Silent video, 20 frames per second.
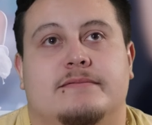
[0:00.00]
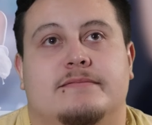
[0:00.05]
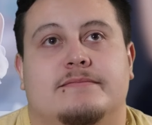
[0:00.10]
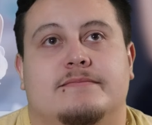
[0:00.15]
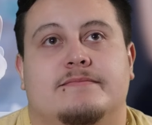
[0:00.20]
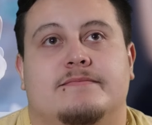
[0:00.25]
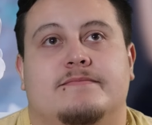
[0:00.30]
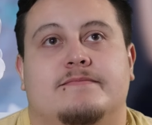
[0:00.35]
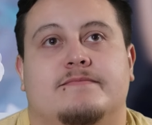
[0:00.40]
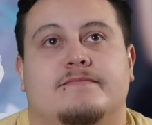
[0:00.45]

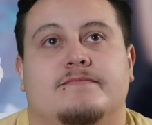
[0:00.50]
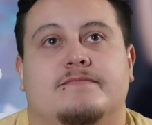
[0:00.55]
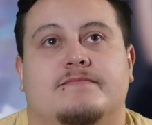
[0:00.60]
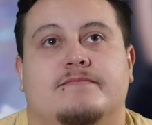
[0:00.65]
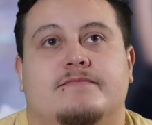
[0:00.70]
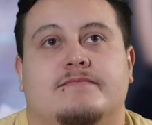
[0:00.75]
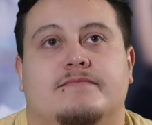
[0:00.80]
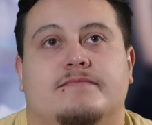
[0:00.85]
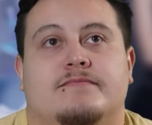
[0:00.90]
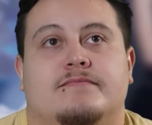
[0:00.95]

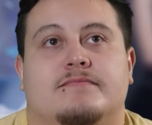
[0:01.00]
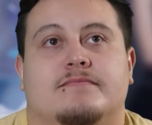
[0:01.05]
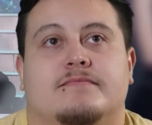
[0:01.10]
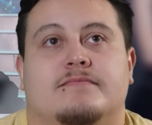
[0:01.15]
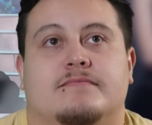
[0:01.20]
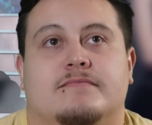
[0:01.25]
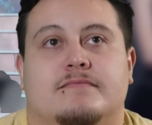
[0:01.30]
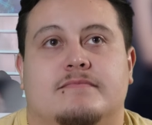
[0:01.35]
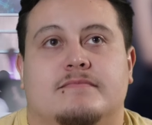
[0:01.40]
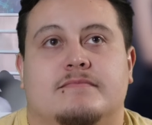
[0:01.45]

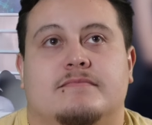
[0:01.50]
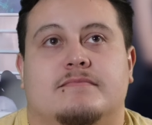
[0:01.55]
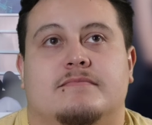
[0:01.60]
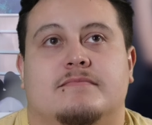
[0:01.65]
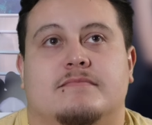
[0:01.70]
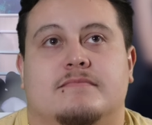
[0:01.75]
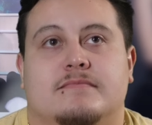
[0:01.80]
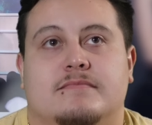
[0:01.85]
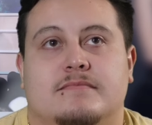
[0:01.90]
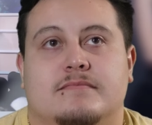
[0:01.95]

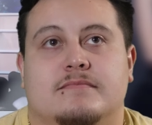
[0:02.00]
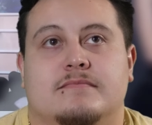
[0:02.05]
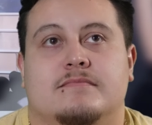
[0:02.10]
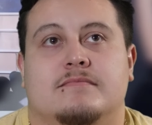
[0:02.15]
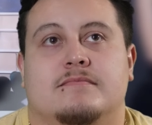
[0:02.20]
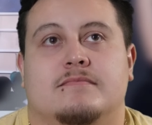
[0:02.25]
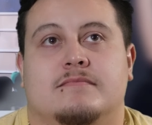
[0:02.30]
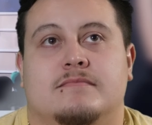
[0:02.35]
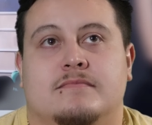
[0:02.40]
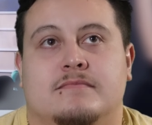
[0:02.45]

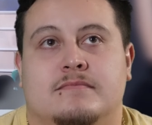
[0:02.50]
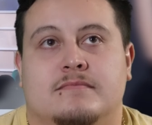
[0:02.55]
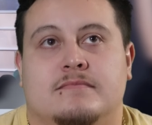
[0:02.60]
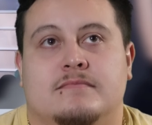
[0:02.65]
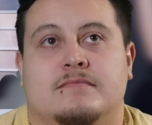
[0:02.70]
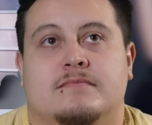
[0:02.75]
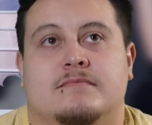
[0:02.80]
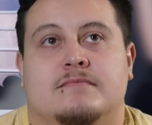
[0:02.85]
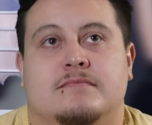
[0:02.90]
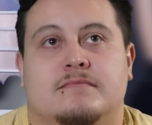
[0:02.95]

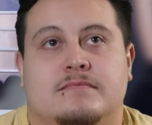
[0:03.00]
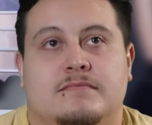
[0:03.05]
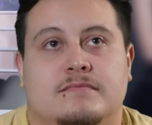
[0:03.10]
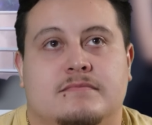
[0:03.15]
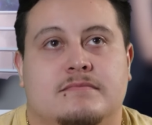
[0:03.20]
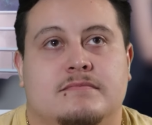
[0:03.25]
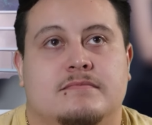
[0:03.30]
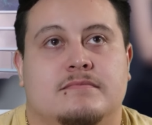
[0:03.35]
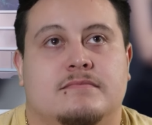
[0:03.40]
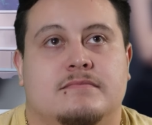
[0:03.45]

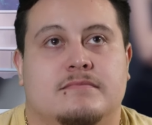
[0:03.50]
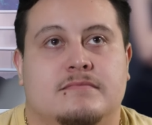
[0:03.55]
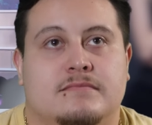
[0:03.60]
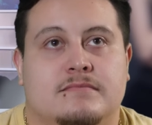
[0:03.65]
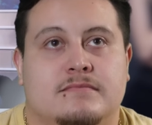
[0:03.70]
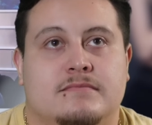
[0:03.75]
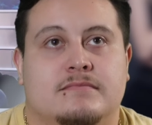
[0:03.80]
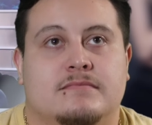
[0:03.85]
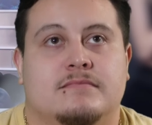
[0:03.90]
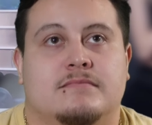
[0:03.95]

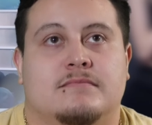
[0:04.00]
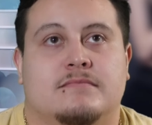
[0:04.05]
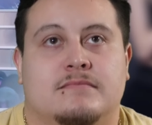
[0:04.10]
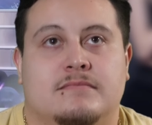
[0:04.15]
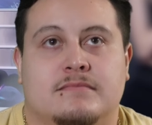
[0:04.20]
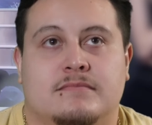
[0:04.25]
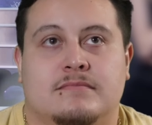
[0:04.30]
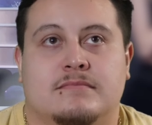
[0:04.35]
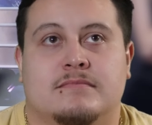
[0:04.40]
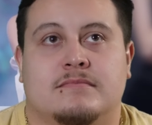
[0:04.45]

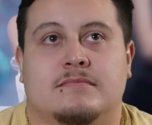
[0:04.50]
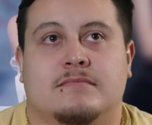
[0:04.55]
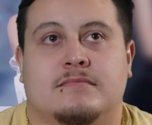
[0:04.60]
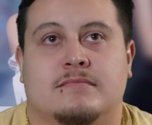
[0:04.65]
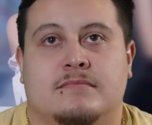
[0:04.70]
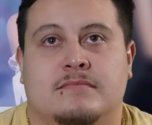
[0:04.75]
(not speaking)